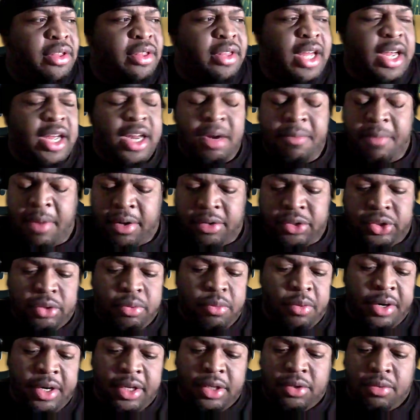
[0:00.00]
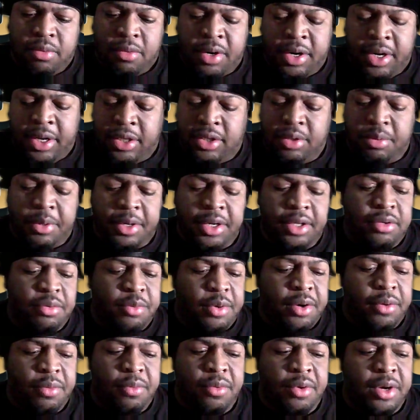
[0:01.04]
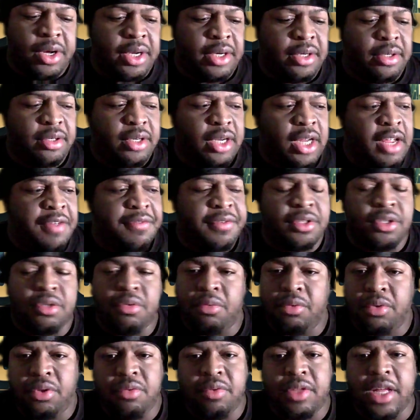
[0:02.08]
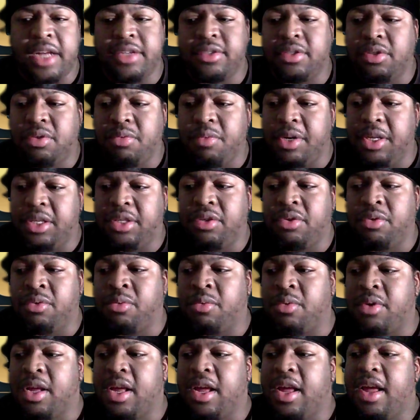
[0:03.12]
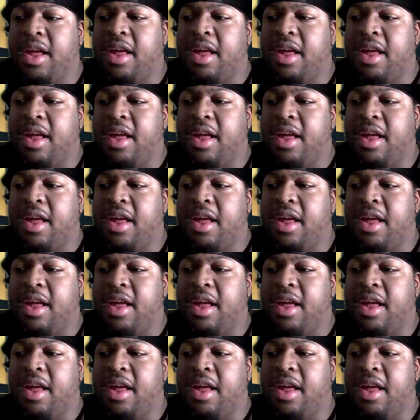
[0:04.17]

thinking about 2020, 2021, even 2022,